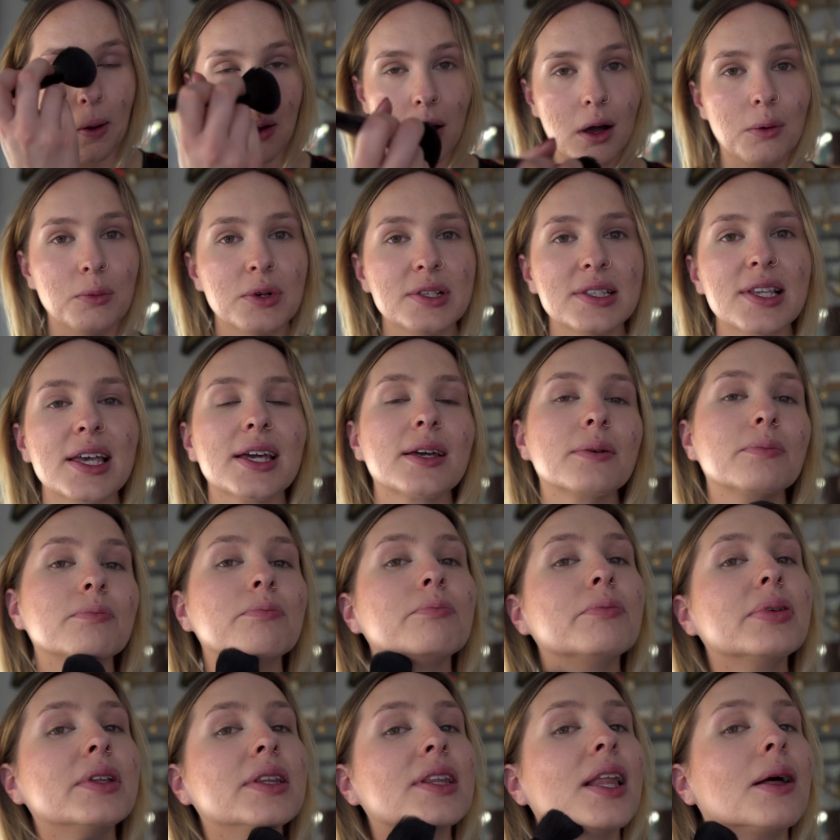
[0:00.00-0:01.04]
almost like
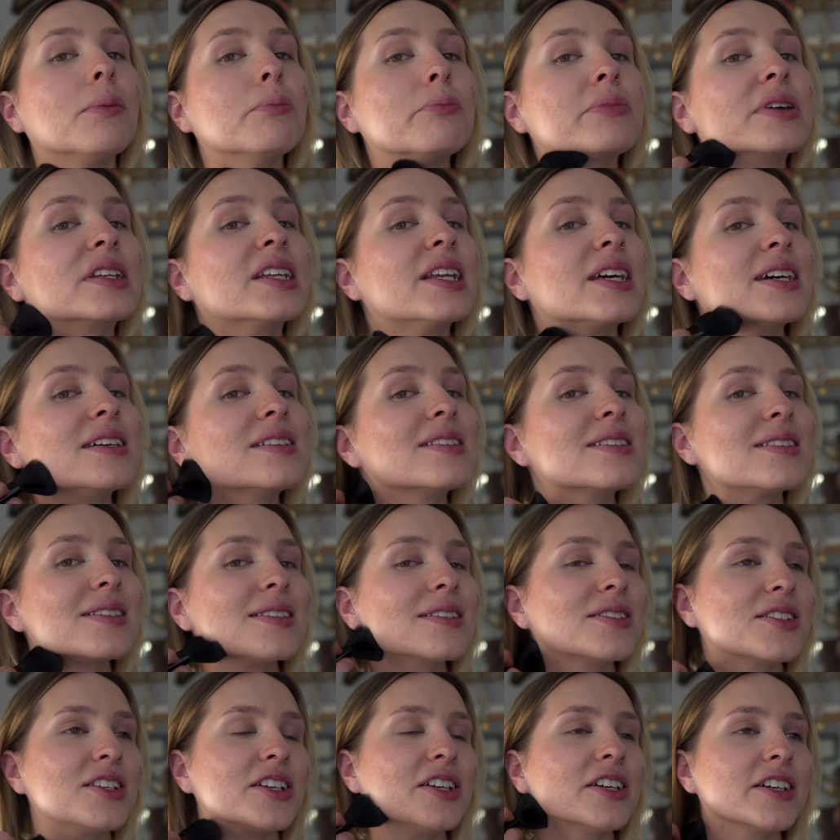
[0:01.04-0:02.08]

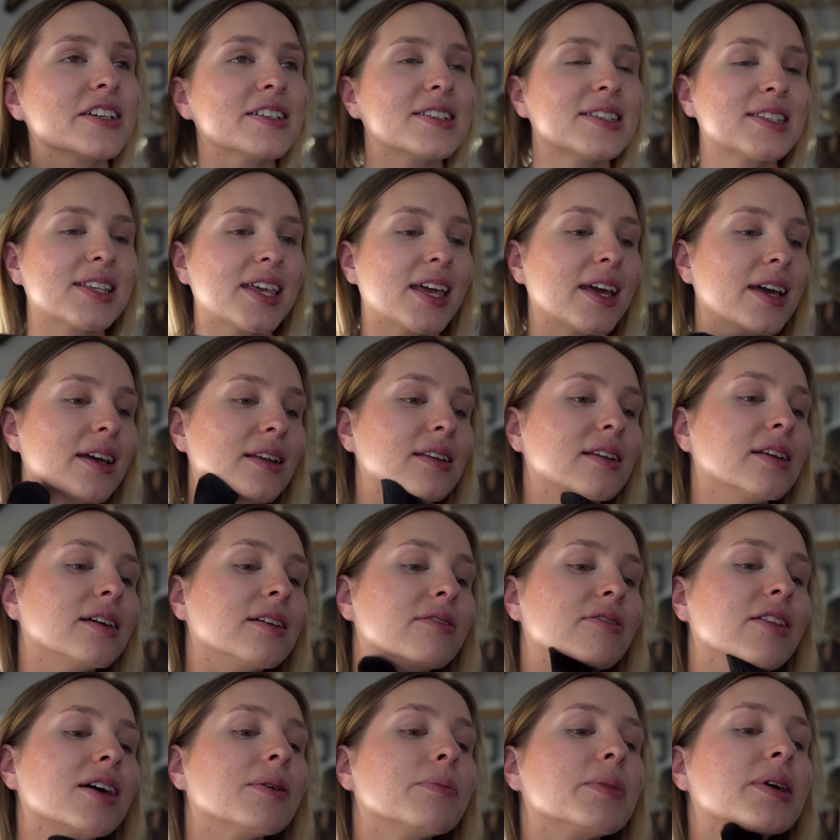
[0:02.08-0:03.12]
plumpness to your skin,
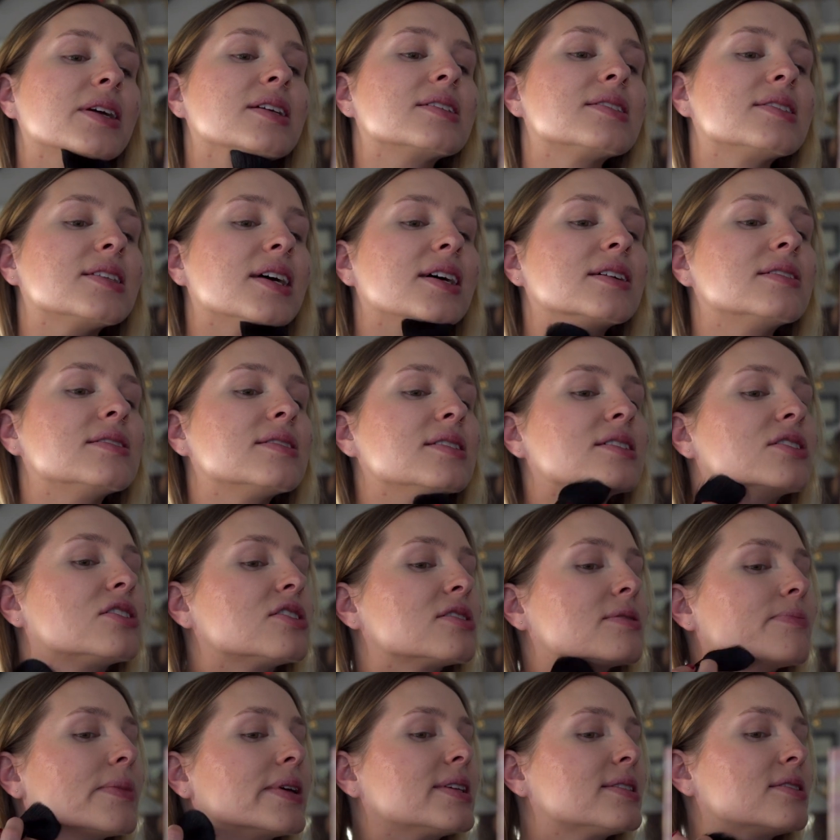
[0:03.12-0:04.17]
if that makes sense. It
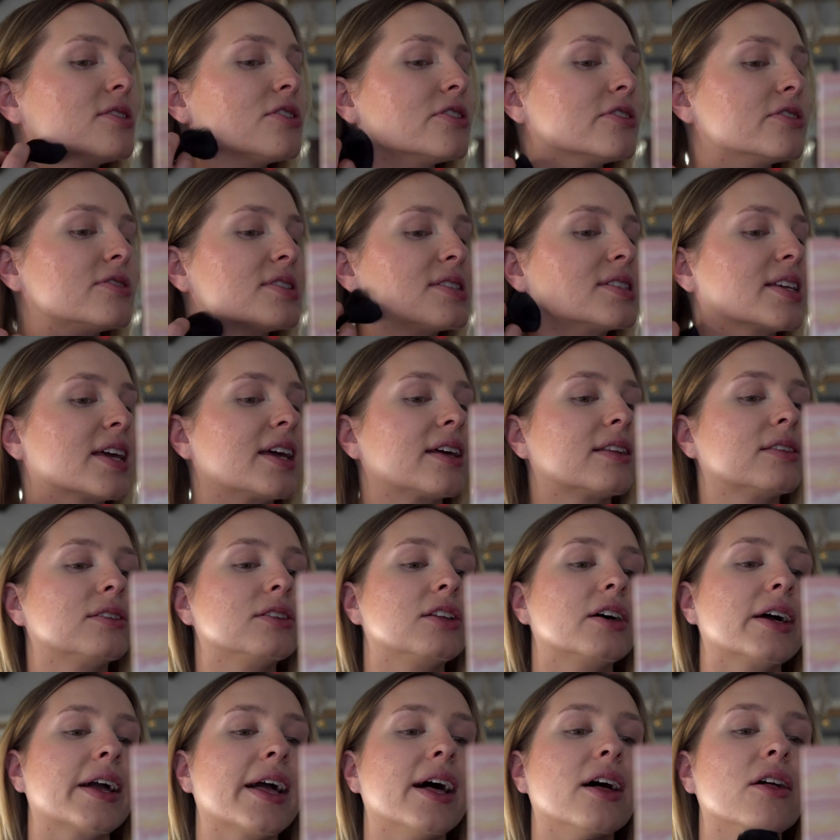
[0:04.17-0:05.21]
just makes your skin
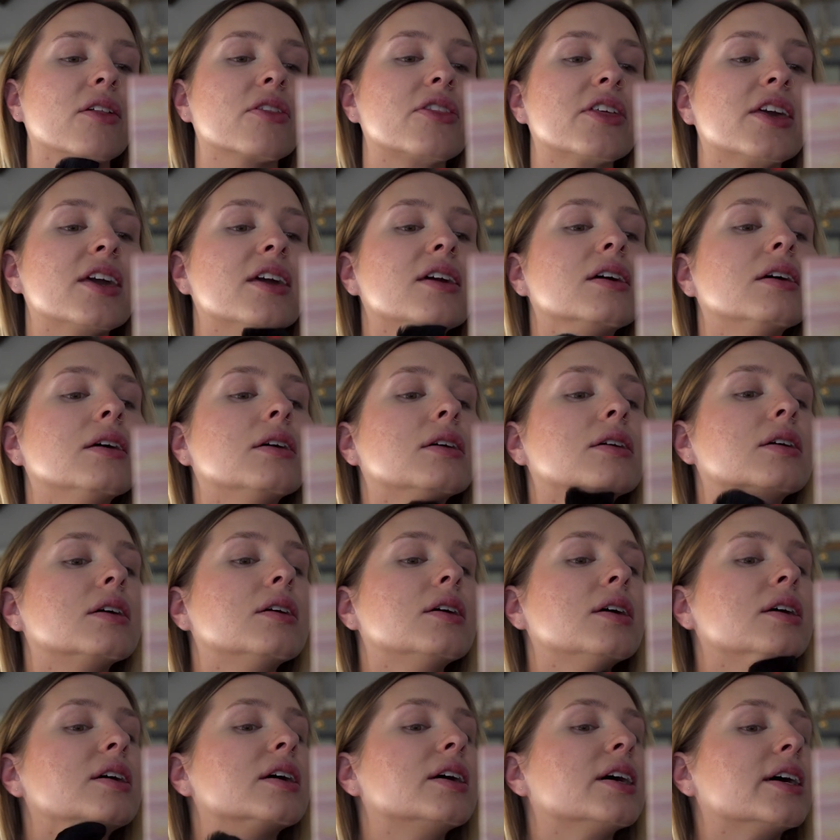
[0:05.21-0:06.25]
look healthy.
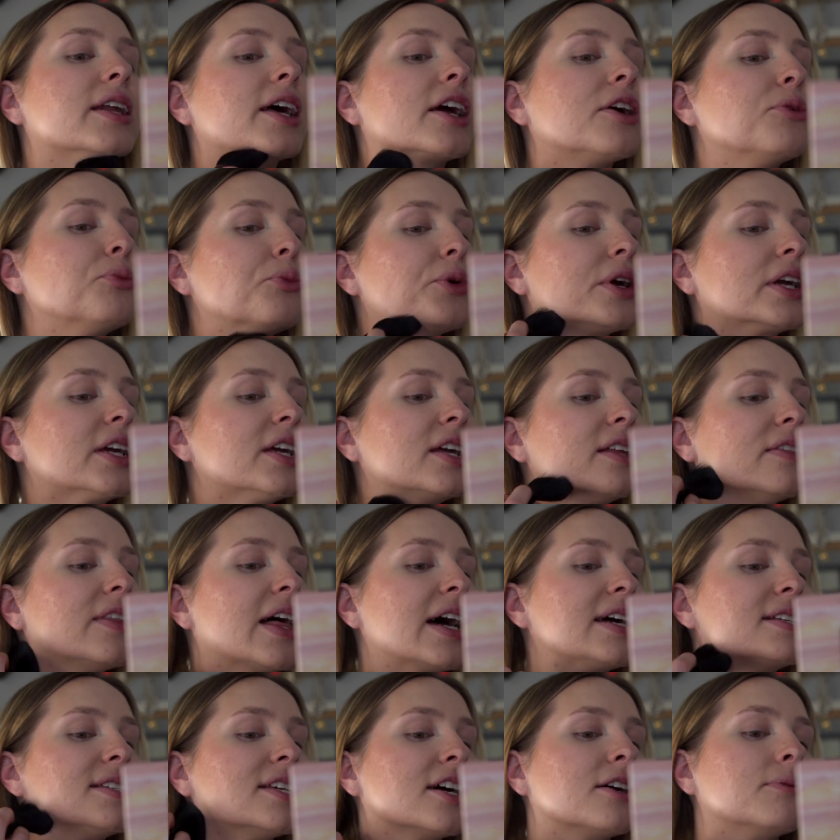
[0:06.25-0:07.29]
And I'm bringing
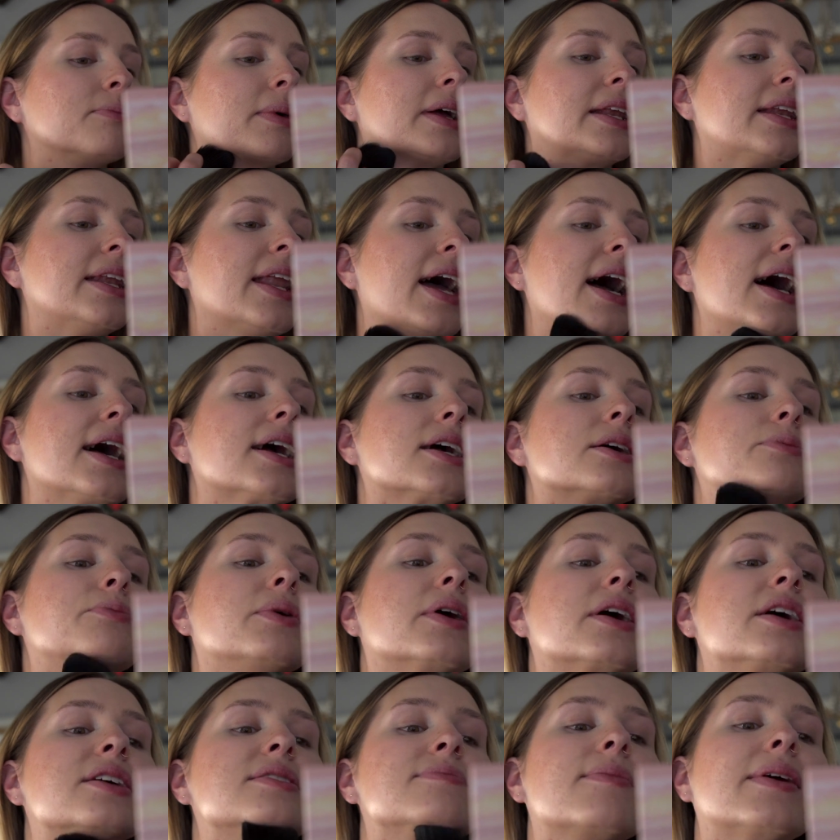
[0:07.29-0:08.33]
that down my neck
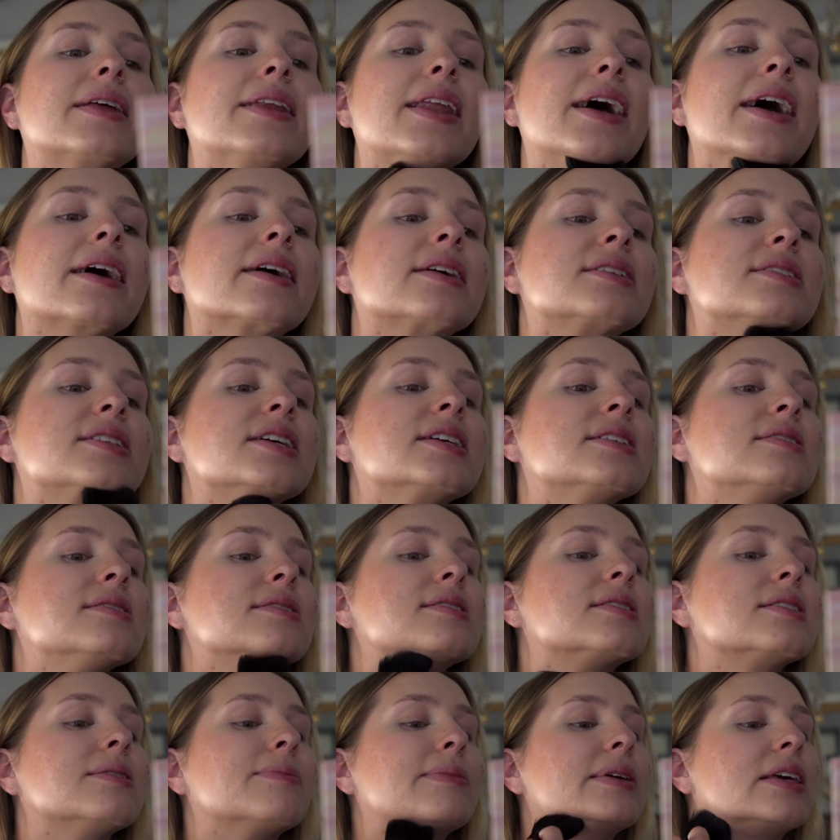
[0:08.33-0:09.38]
because my neck
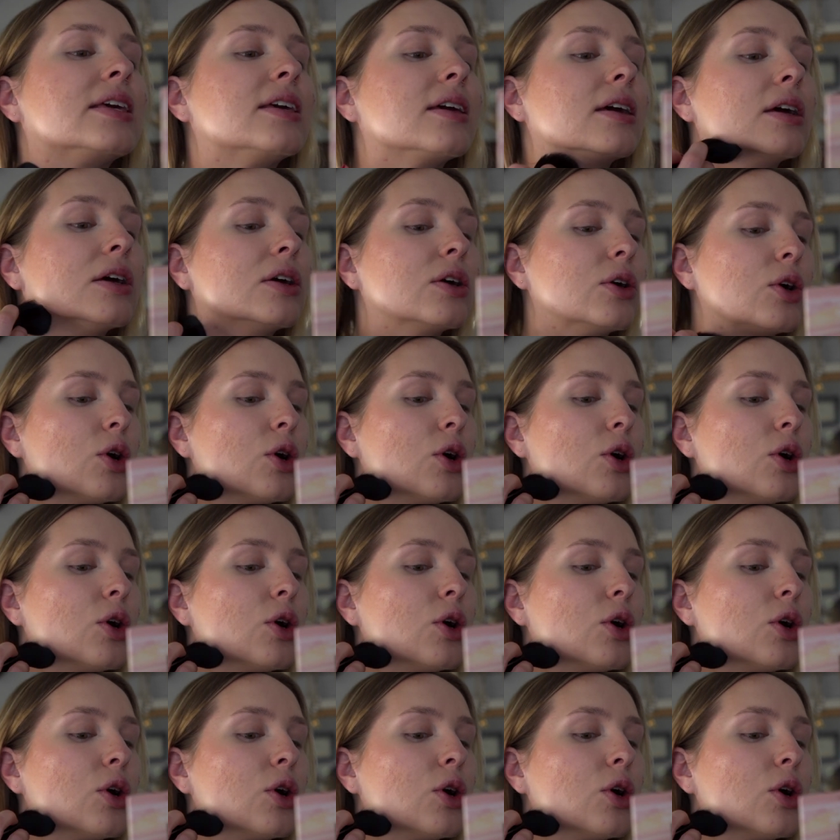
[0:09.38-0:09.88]
tends to be